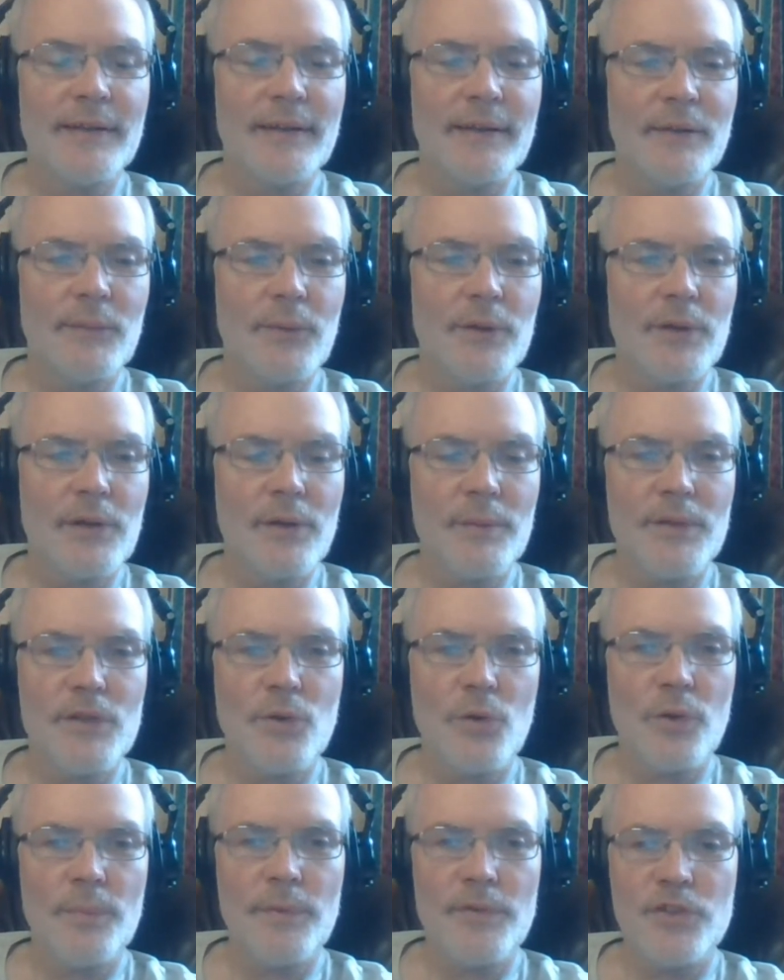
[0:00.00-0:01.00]
we're going to
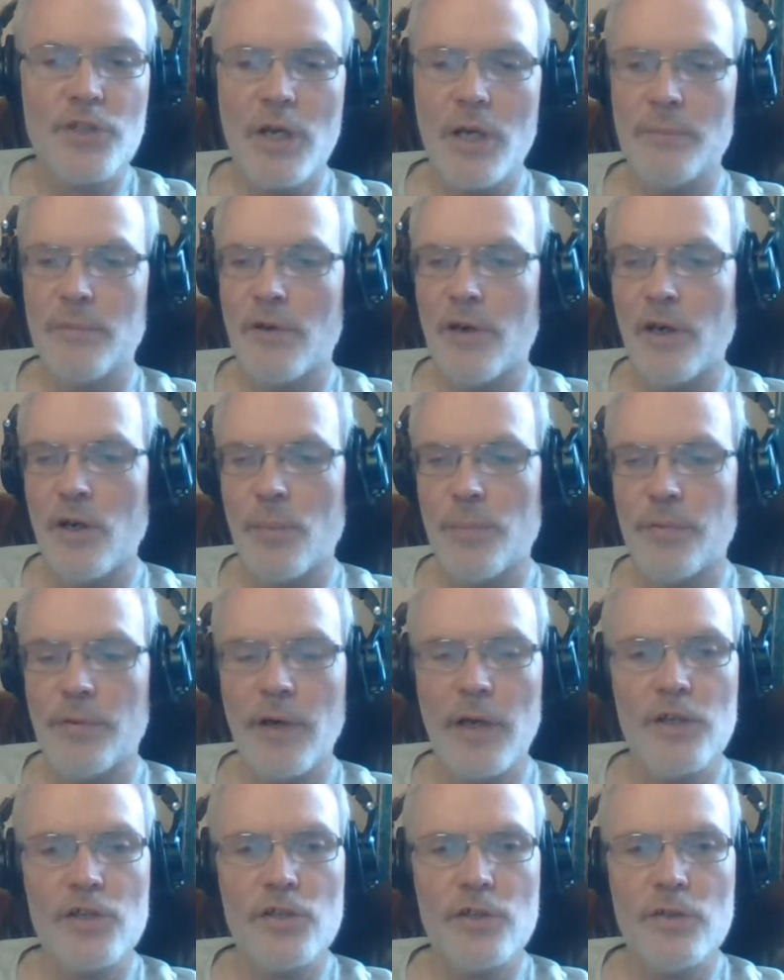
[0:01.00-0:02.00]
be talking about JMRI
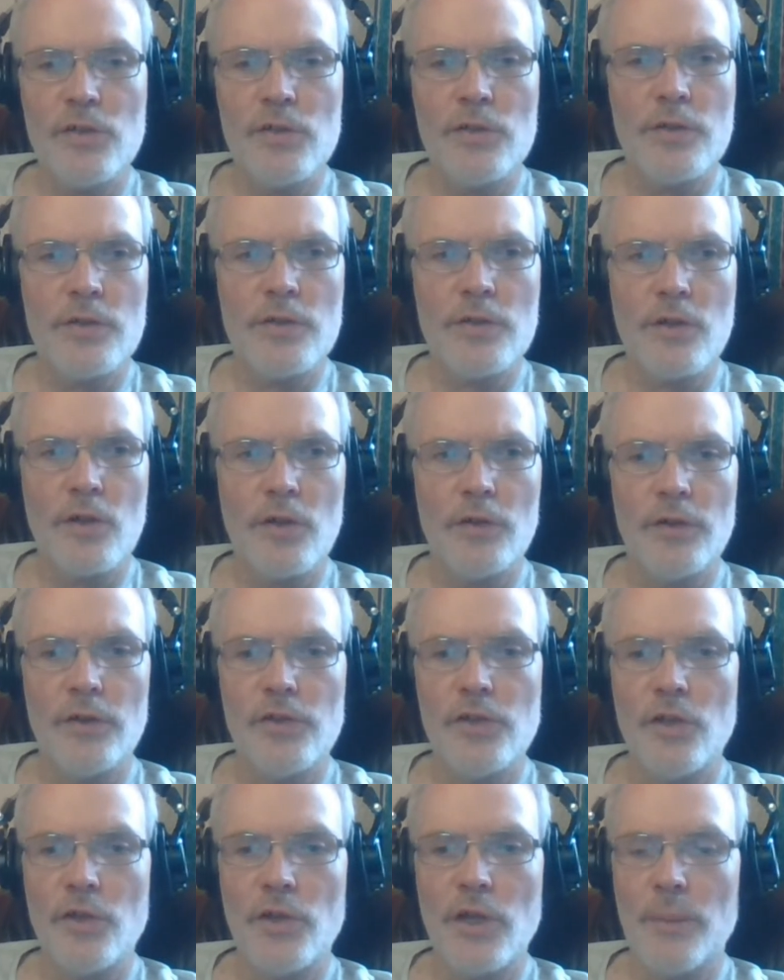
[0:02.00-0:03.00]
operations on
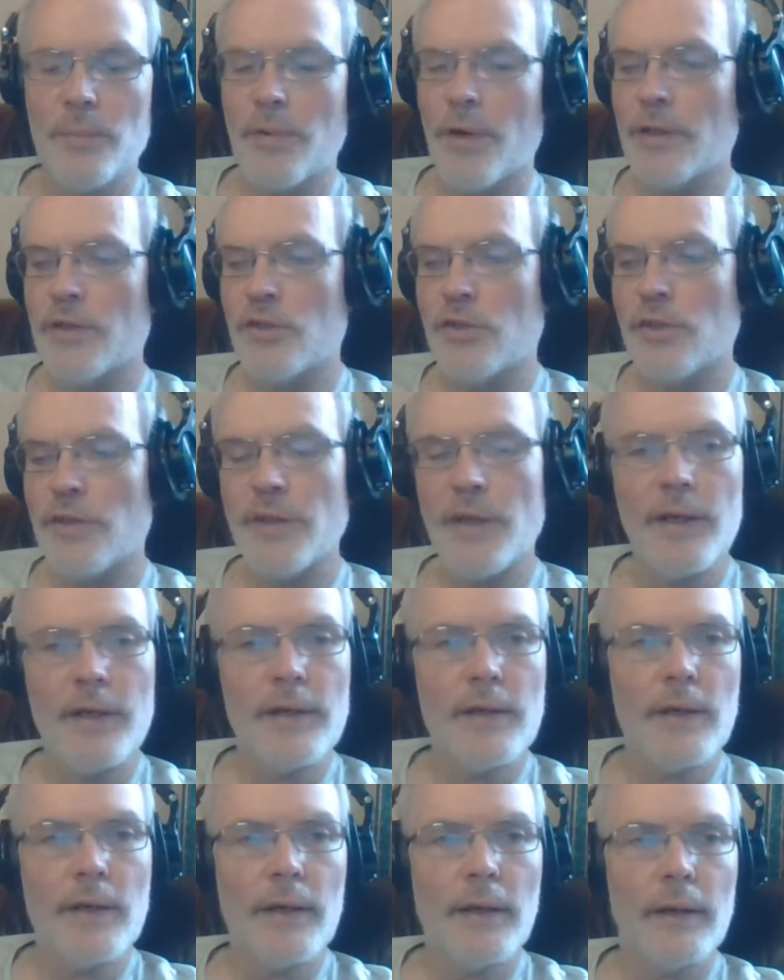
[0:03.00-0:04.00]
the Newquay branch
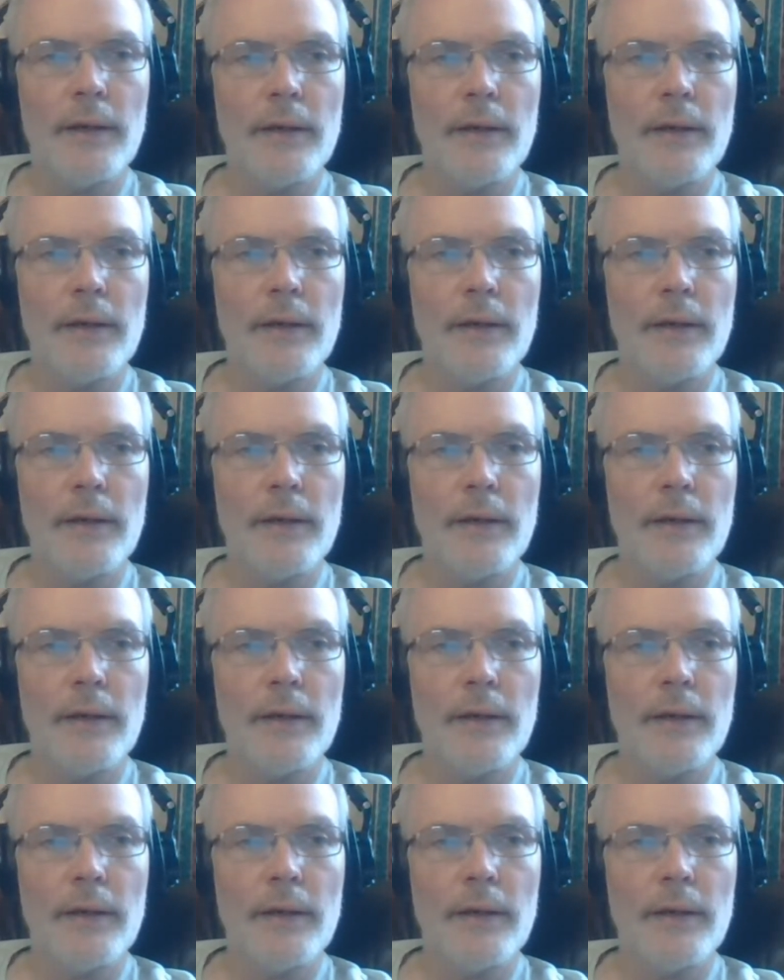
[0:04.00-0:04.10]
today.